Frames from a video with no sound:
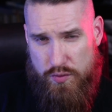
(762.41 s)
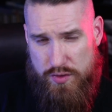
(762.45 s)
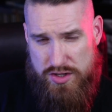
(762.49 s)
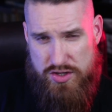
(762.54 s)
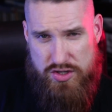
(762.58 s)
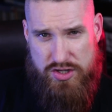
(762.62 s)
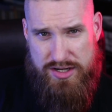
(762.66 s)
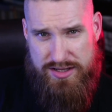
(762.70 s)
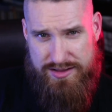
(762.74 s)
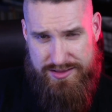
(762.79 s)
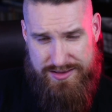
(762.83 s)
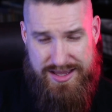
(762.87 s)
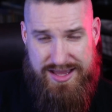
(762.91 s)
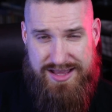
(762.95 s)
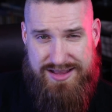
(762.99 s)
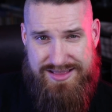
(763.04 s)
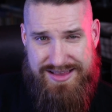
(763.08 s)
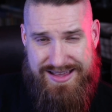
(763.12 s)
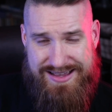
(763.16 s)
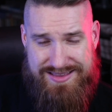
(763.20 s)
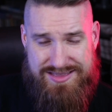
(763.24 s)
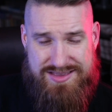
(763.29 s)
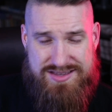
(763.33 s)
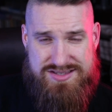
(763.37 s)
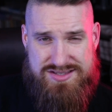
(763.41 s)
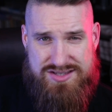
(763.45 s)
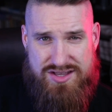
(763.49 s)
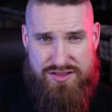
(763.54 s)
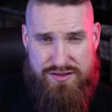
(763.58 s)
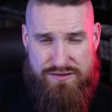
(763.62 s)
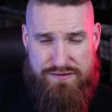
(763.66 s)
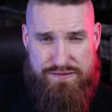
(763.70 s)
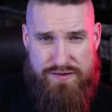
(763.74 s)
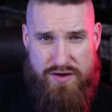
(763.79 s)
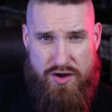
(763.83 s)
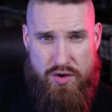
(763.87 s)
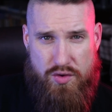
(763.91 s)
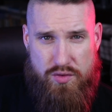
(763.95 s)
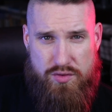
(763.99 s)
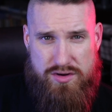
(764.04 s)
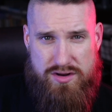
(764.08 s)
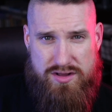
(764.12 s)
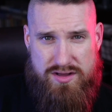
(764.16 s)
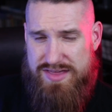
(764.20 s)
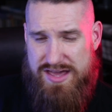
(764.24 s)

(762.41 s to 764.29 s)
when you get a lead like this on the phone,